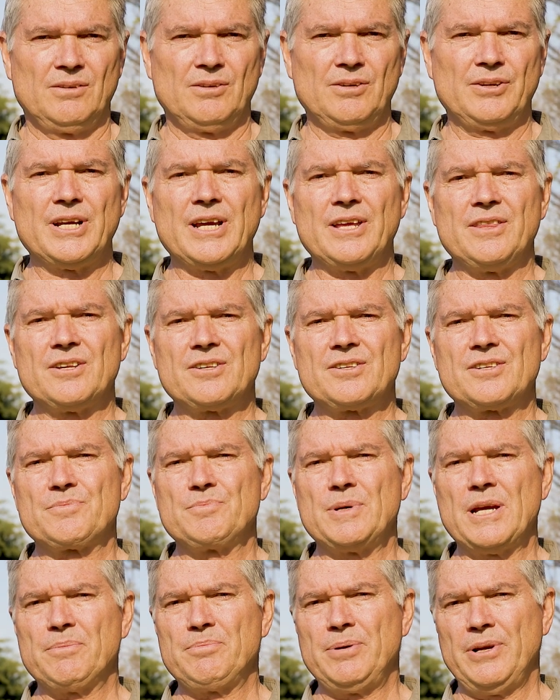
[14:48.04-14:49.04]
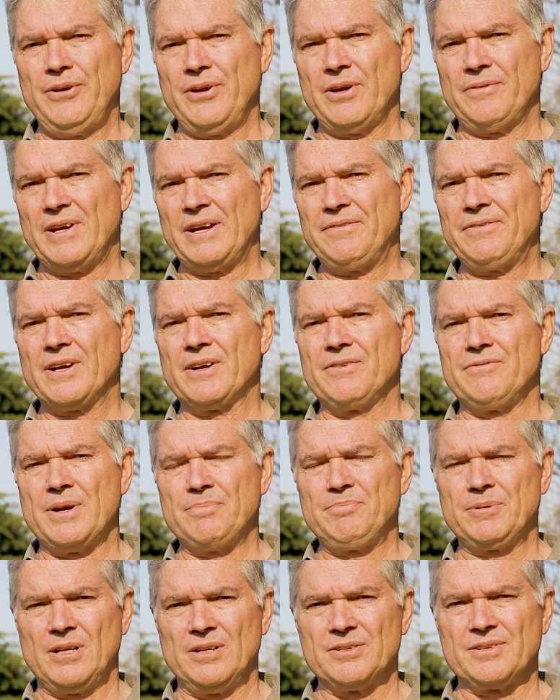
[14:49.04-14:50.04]
G'day, this is Mike Perry of African
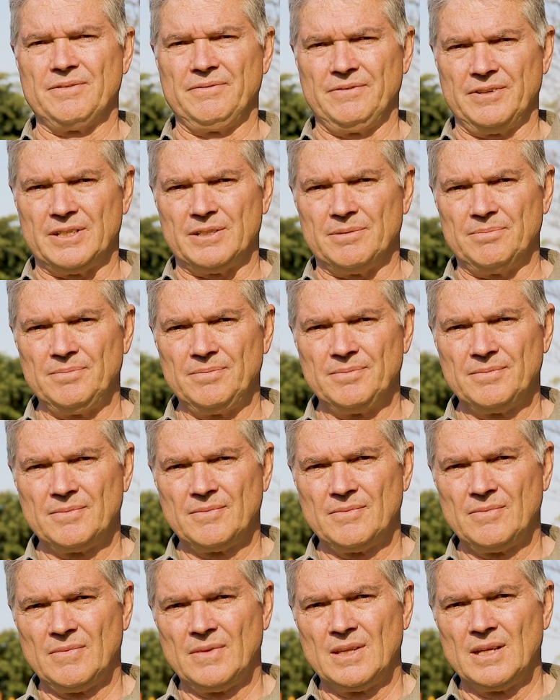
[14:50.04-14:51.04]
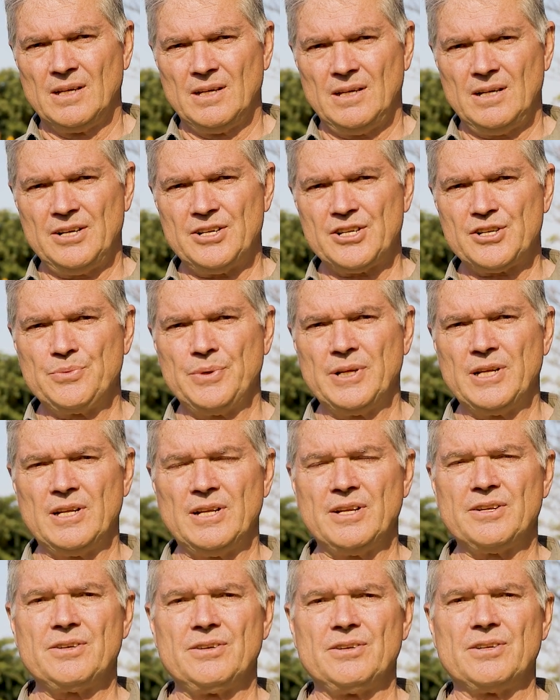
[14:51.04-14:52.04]
Reptiles and Venom. I just want to
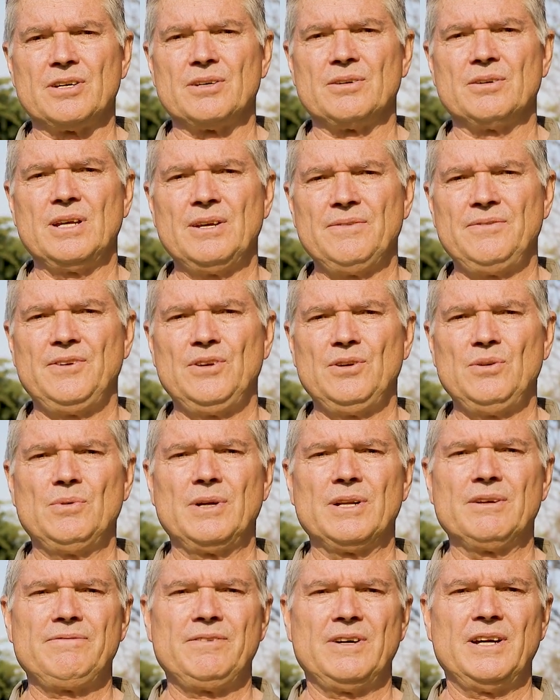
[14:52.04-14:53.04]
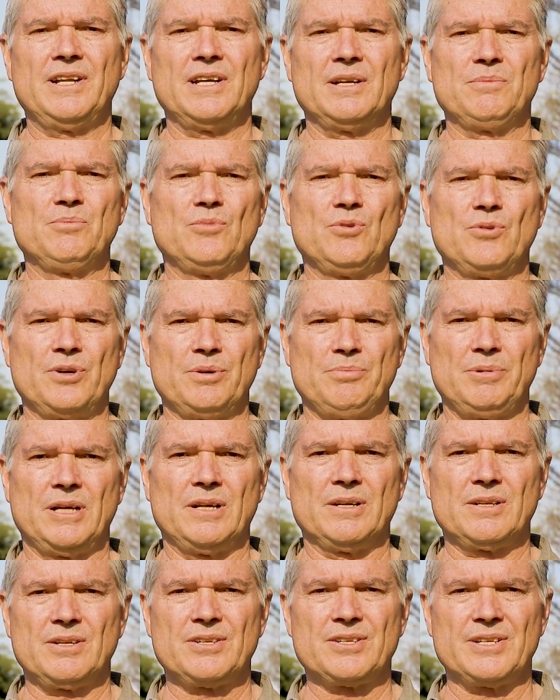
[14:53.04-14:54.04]
let you know, if you want to find out more about
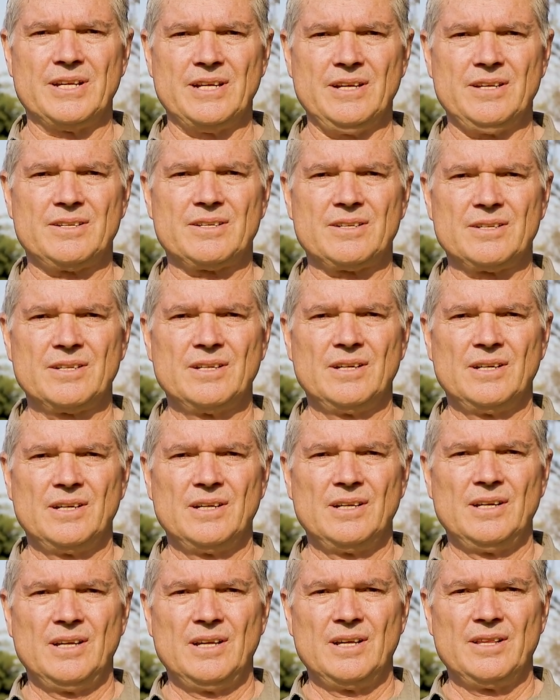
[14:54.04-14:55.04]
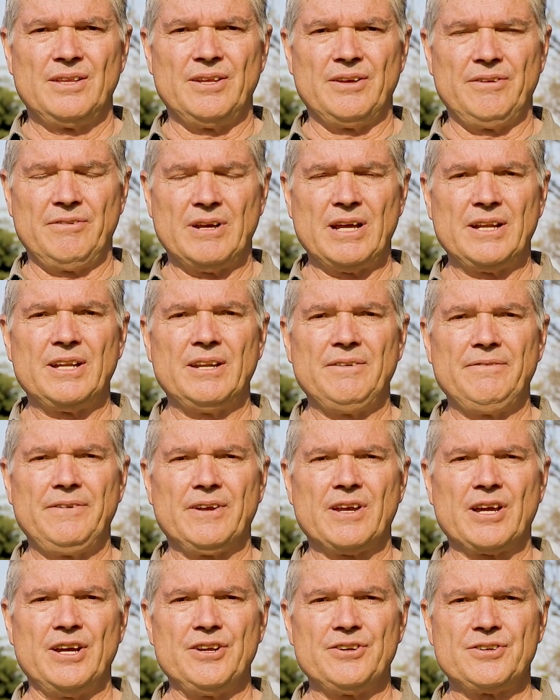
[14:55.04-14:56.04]
snakes, their
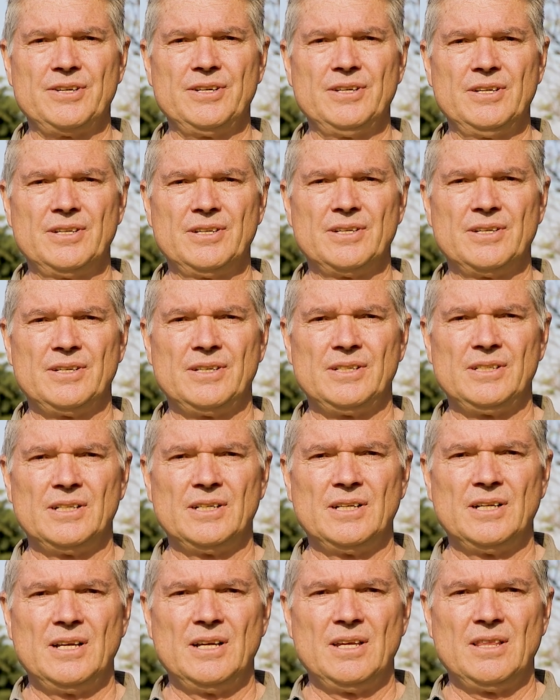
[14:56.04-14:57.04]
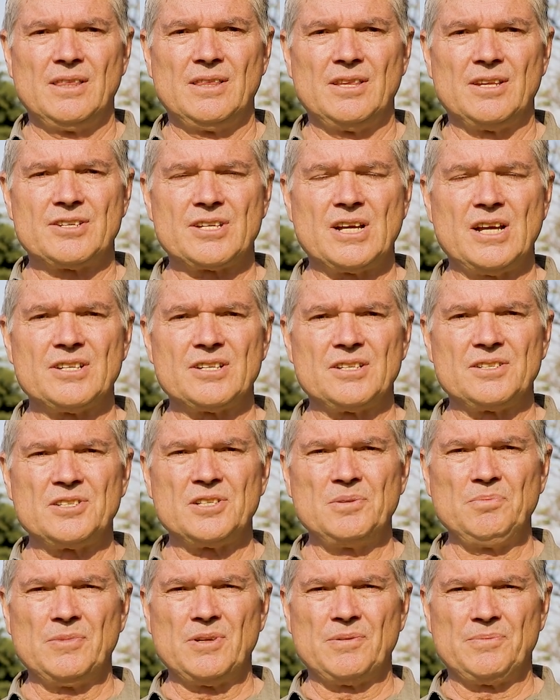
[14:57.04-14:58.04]
identification, the signs and
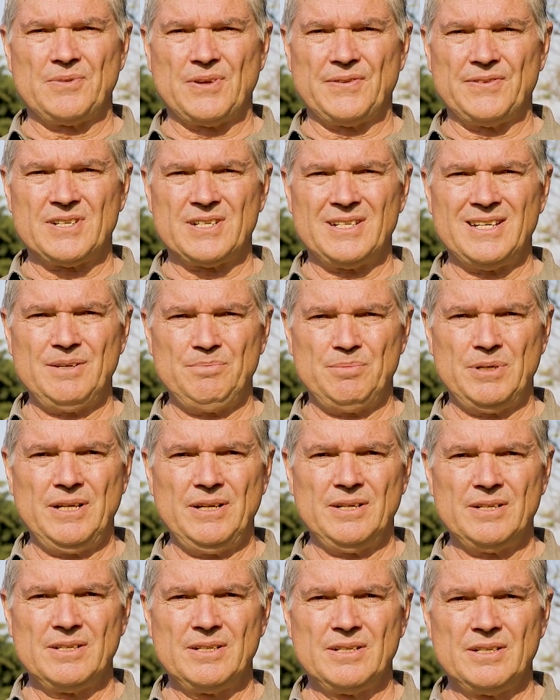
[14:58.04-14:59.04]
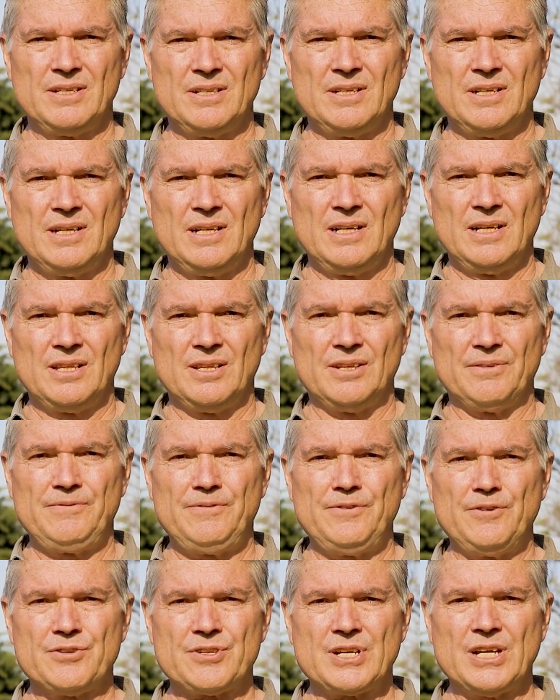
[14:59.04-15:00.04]
symptoms of snake bite, the
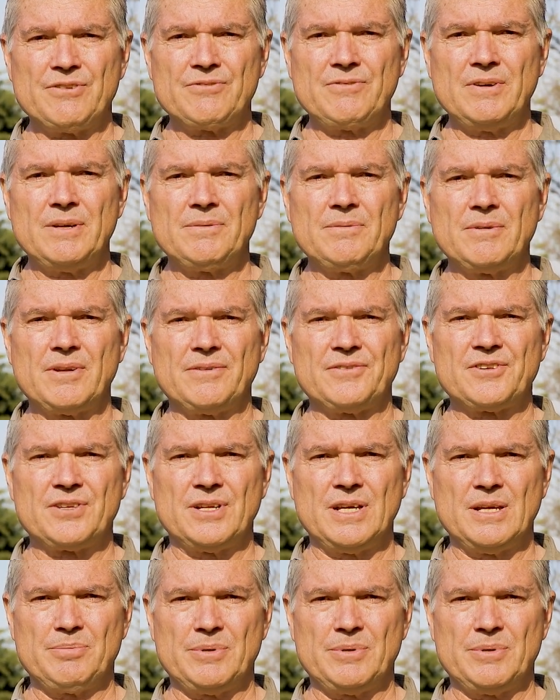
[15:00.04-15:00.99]
first aid treatment of snake